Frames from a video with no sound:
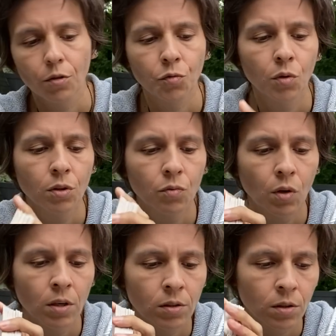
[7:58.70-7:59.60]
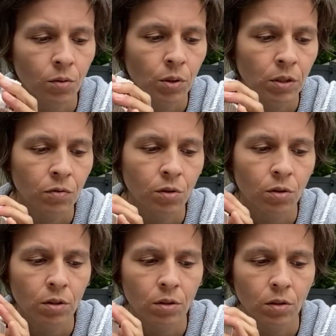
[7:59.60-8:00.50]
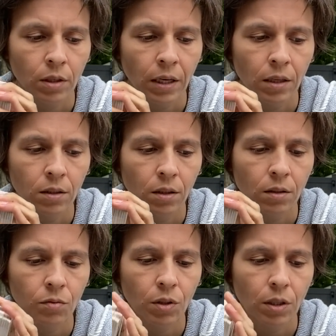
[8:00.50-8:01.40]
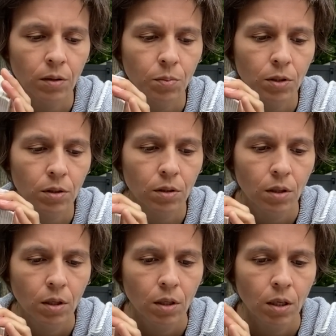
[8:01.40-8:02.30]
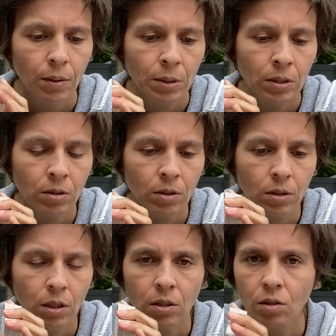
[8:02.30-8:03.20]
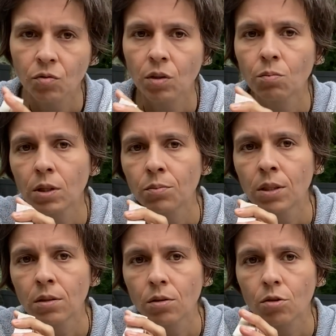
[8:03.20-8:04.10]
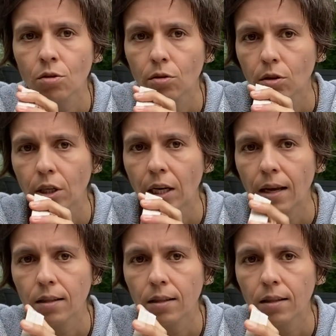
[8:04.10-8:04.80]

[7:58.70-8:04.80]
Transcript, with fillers: Four of Wands, the Queen of Swords, the Eight of Cups. I mean, there's a sense of commitment you're looking at